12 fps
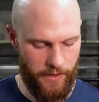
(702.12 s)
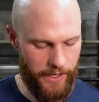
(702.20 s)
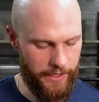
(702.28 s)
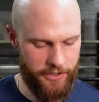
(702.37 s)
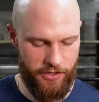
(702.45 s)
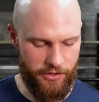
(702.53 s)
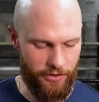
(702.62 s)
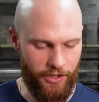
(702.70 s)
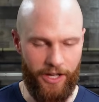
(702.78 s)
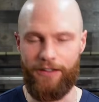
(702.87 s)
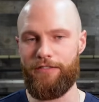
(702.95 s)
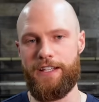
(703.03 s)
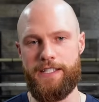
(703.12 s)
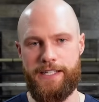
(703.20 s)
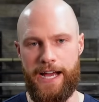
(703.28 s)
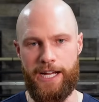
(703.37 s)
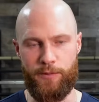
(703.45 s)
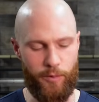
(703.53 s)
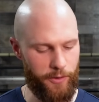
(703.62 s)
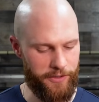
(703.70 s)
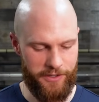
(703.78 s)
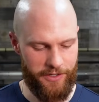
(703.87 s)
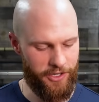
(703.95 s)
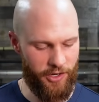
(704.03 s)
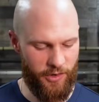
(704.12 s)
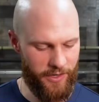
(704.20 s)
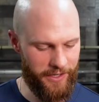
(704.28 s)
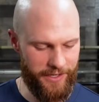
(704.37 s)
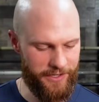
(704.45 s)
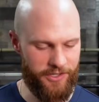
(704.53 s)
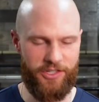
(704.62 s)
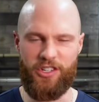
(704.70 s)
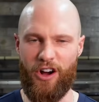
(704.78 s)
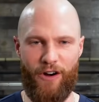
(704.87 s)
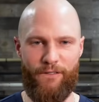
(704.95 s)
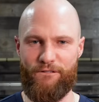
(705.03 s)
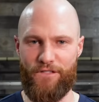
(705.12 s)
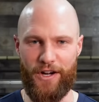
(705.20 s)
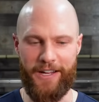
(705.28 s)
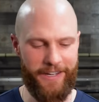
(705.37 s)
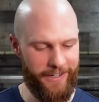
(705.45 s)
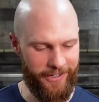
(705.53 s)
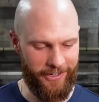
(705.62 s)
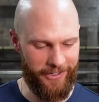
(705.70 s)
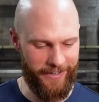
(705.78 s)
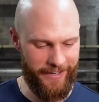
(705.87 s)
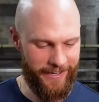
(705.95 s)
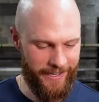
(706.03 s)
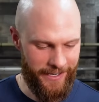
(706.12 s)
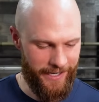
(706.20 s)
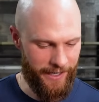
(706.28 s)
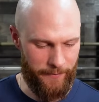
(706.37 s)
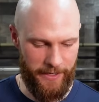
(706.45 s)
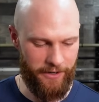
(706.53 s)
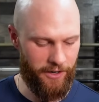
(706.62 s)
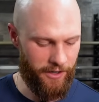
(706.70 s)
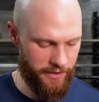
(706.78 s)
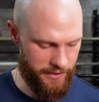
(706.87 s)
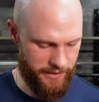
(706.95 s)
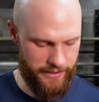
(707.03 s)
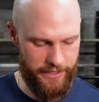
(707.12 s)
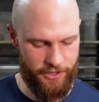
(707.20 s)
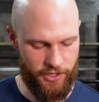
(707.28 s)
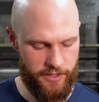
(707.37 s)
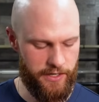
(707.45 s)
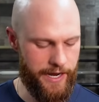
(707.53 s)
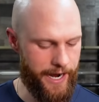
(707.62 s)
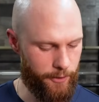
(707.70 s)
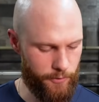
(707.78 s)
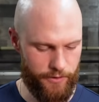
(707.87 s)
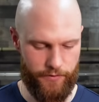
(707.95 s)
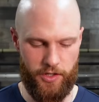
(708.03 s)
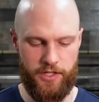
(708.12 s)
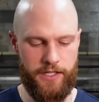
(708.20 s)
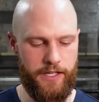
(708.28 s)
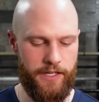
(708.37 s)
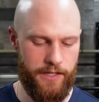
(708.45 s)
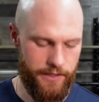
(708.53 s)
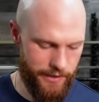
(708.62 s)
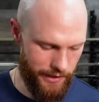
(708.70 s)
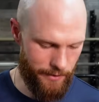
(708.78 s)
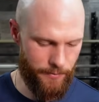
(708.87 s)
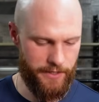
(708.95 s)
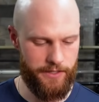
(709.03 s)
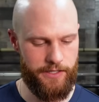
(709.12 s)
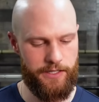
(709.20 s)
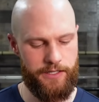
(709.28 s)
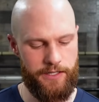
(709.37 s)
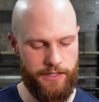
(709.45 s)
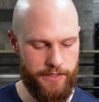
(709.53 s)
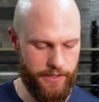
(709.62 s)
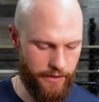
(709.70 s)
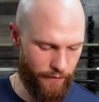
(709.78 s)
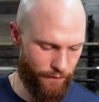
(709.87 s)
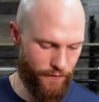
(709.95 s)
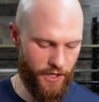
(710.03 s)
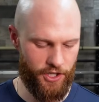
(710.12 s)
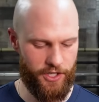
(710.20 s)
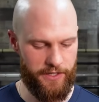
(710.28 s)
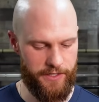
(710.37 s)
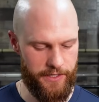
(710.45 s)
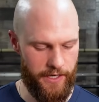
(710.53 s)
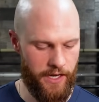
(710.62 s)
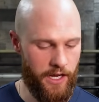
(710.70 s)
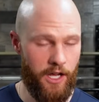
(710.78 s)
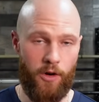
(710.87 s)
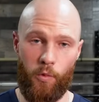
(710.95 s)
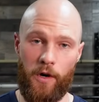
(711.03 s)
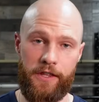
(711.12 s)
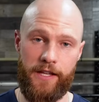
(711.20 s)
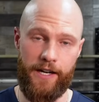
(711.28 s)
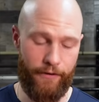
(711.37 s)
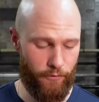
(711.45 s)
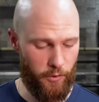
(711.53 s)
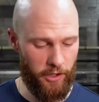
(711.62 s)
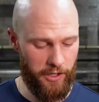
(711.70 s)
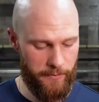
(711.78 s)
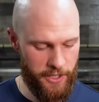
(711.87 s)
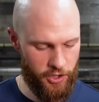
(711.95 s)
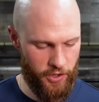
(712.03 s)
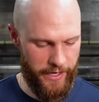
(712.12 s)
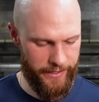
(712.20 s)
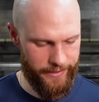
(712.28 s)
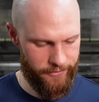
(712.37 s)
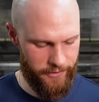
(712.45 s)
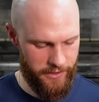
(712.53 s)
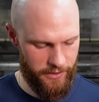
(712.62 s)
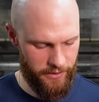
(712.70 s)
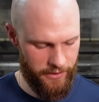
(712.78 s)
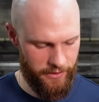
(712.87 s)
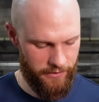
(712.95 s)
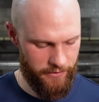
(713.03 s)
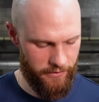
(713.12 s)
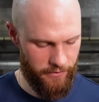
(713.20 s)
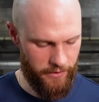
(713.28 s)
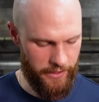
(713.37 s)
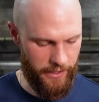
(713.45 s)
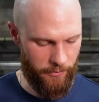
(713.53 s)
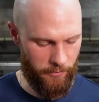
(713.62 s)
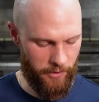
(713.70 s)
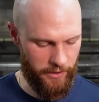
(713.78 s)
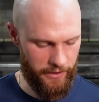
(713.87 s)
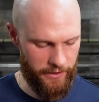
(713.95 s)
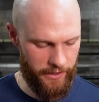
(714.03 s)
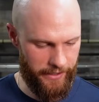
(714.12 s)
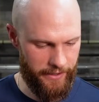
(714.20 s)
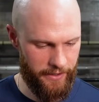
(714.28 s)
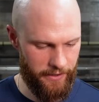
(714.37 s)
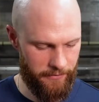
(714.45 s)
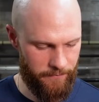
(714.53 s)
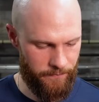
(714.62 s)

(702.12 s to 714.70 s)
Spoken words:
I just love these dashboards. You can get so freaking nerdy. I mean, all the stages, hours versus need, sleep consistency, efficiency. One that I've really been tracking recently that I really like